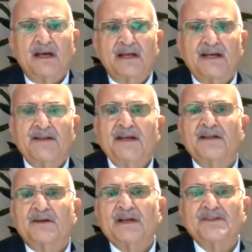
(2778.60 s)
And I
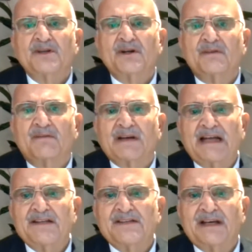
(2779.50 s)
think the question of
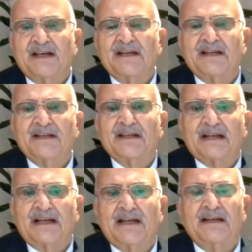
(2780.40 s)
Afghanistan and
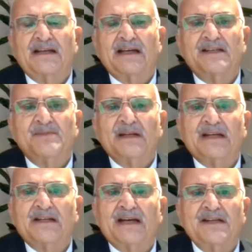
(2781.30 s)
Iran has been
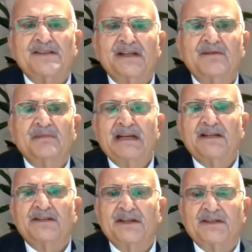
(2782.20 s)
addressed in
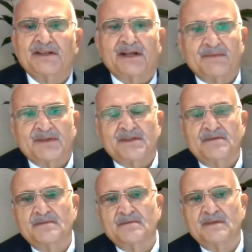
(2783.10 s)
military terms,
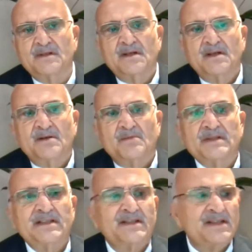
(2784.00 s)

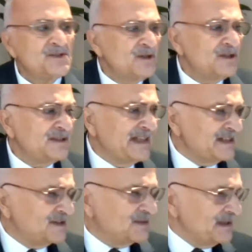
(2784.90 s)
but it has not
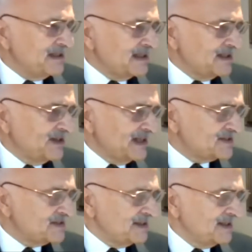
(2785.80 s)
yet been
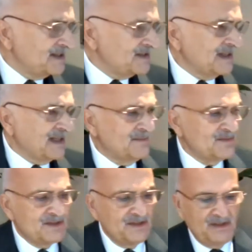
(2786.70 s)
addressed in
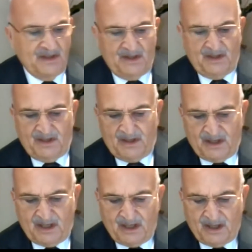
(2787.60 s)
terms
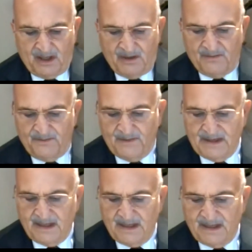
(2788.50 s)
of
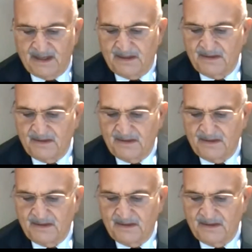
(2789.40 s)
the